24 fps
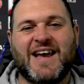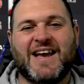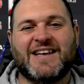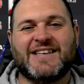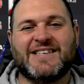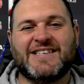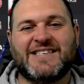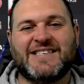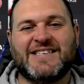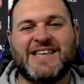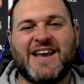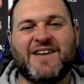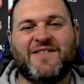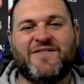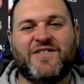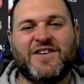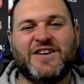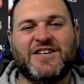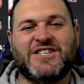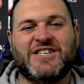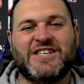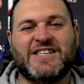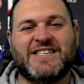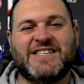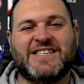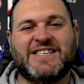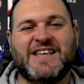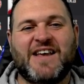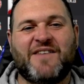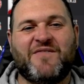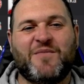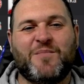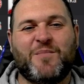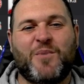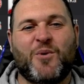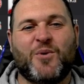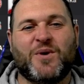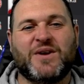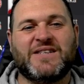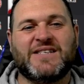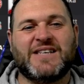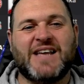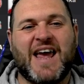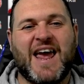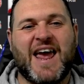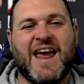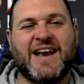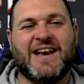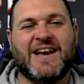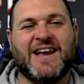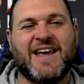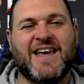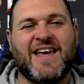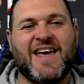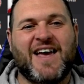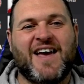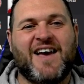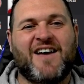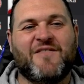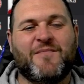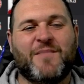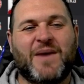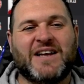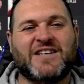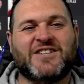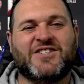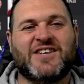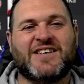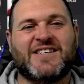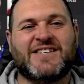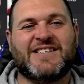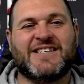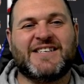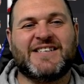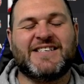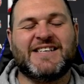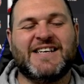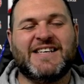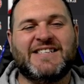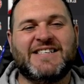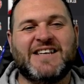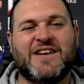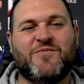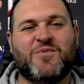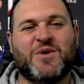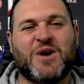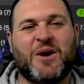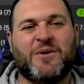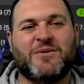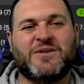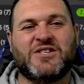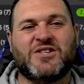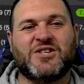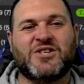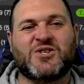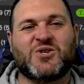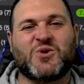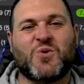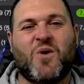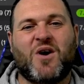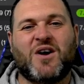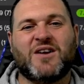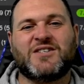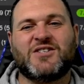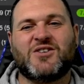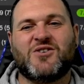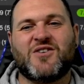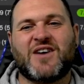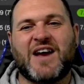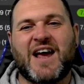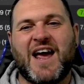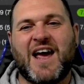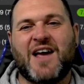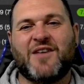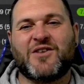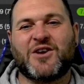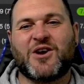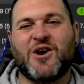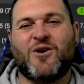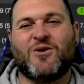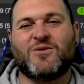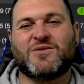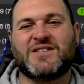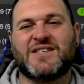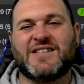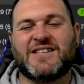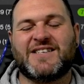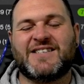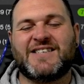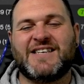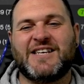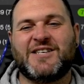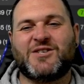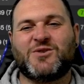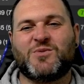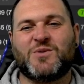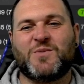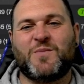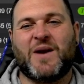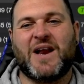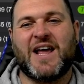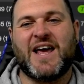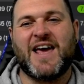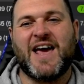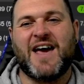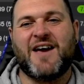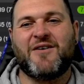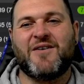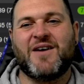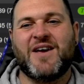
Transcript: As I said, finishing 7 points ahead of Manchester City. If we go into the squad to look at how the goals and assists would play out,